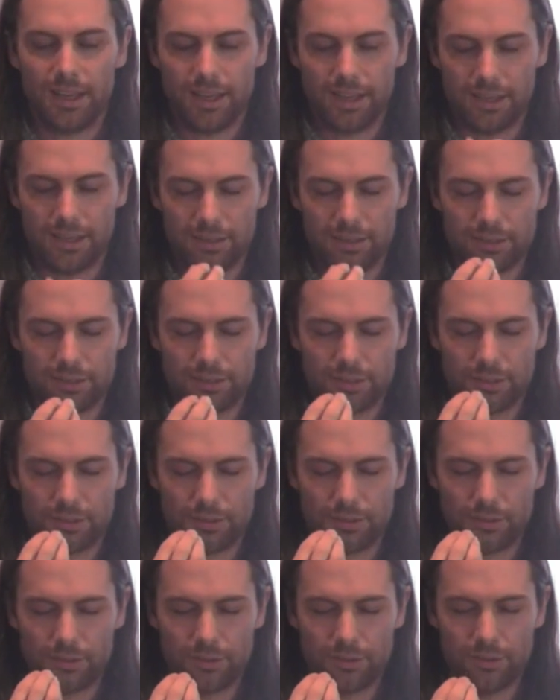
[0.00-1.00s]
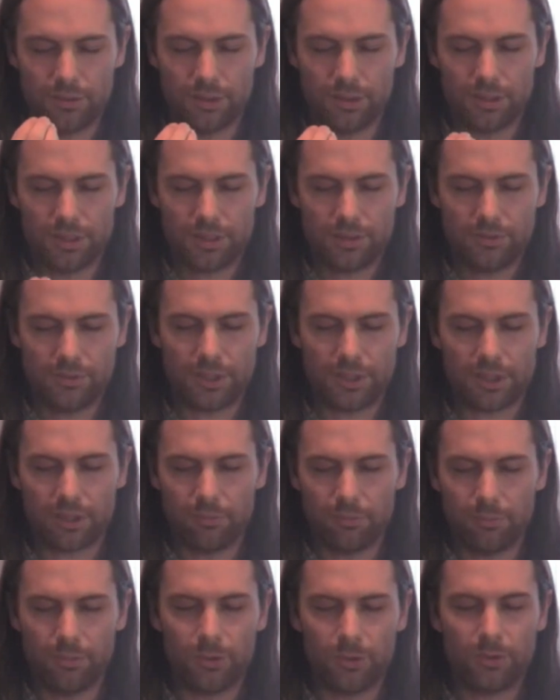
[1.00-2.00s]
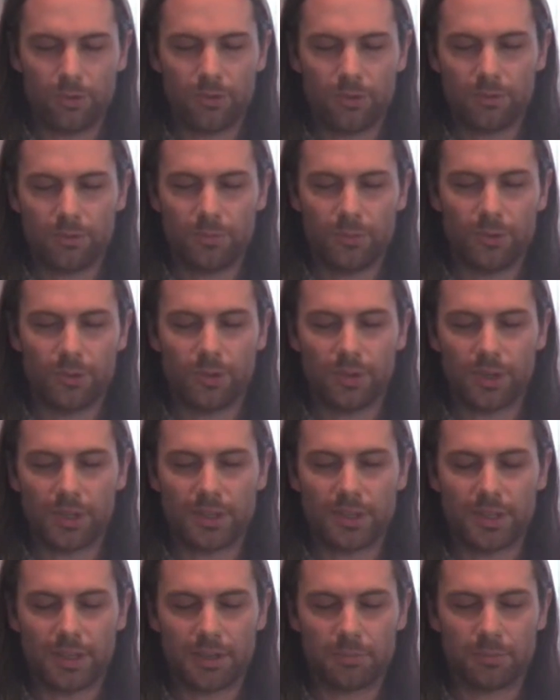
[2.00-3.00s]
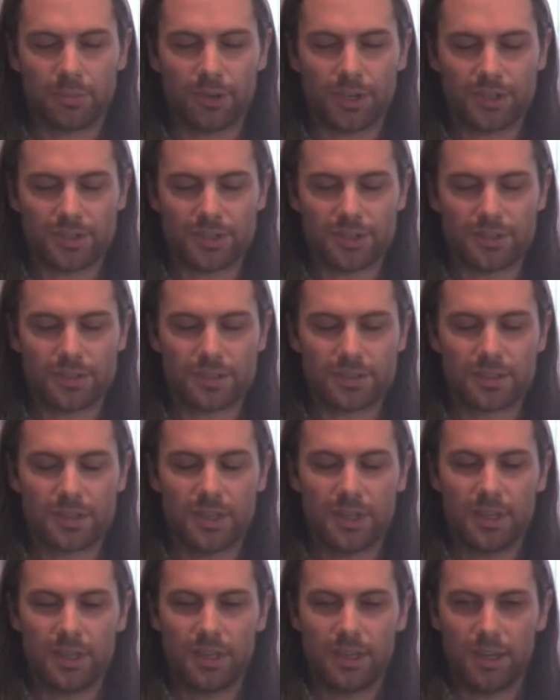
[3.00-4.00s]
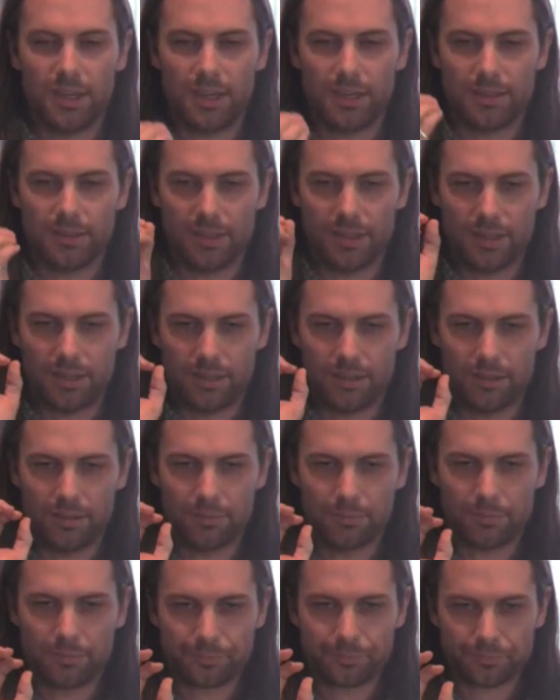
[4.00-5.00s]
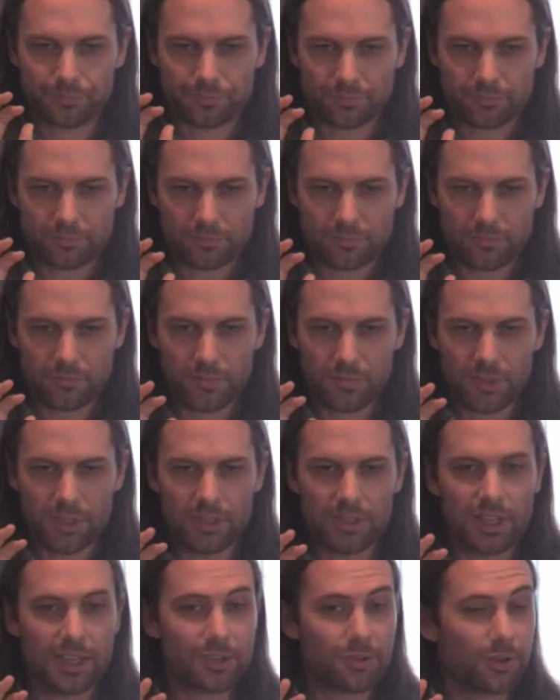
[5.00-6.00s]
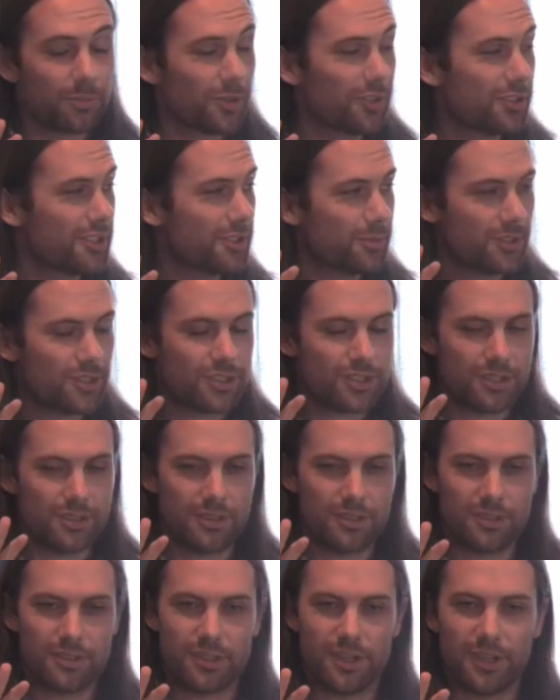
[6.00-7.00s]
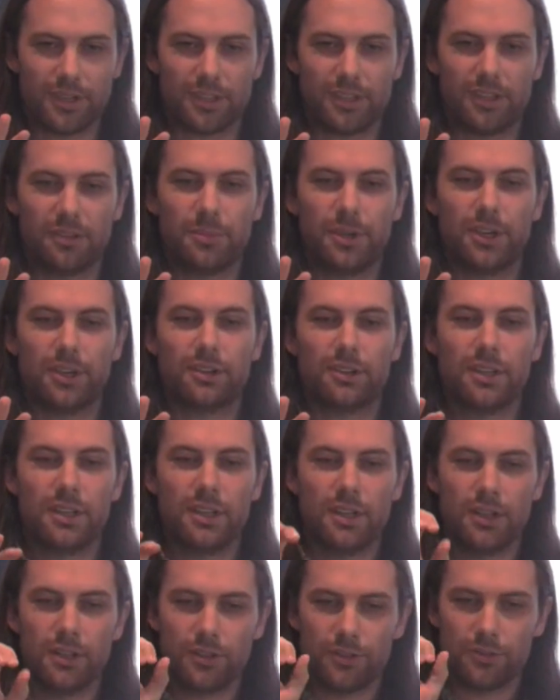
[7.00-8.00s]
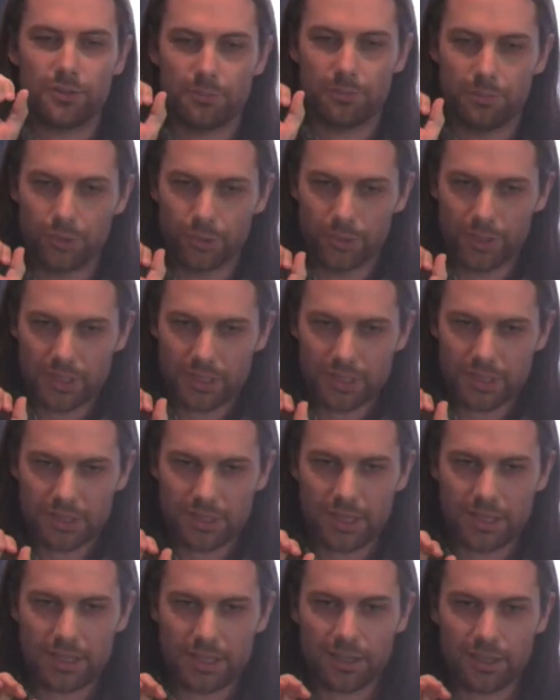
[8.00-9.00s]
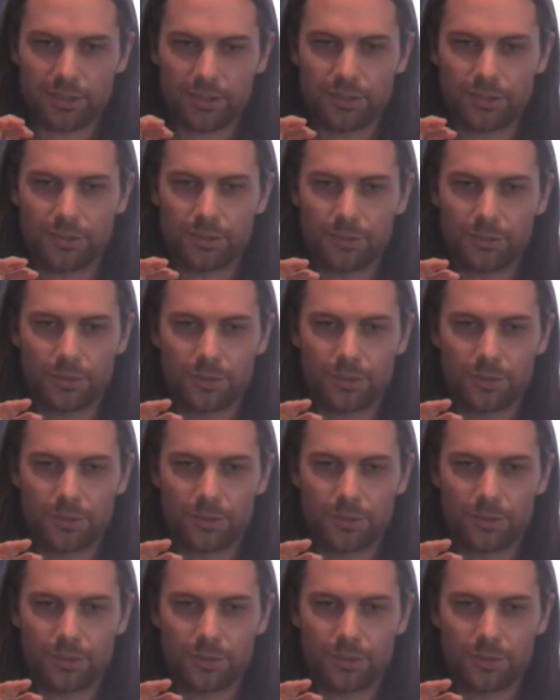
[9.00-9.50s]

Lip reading: and living more and more in that presence. And then, like Ramurti was talking about, bringing that out into the